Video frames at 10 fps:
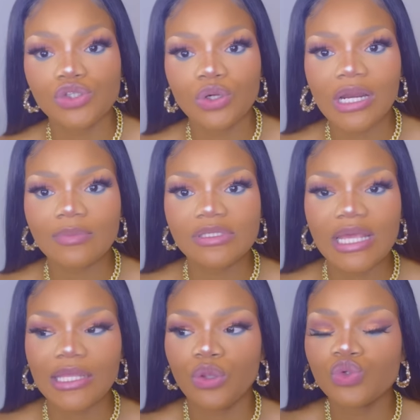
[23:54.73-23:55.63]
You know what I'm
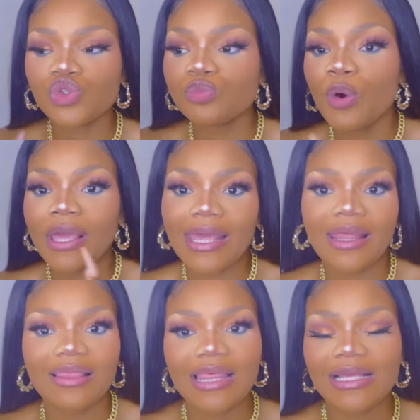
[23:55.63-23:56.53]
saying? Those smaller kind
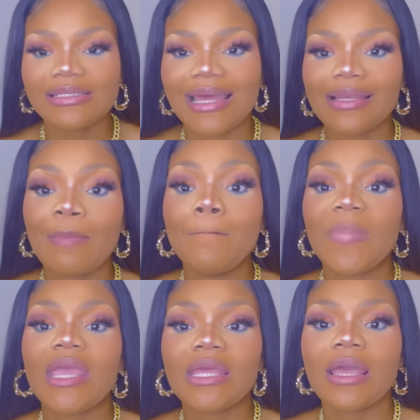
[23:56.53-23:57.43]
of things that
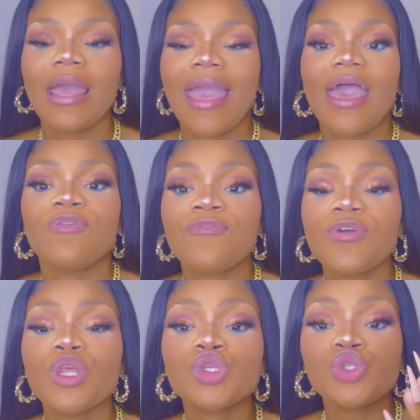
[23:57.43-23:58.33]
make and
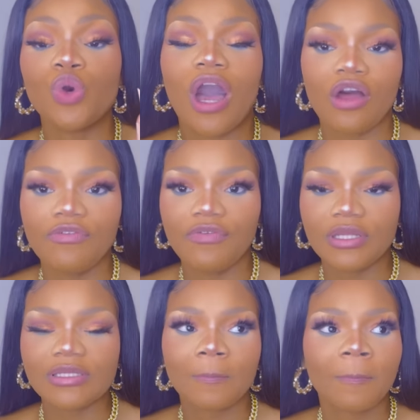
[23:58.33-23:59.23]
finish your
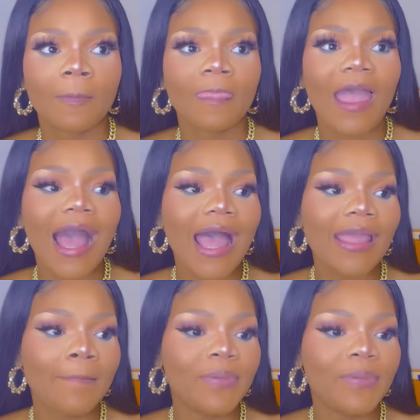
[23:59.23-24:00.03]
outfit. I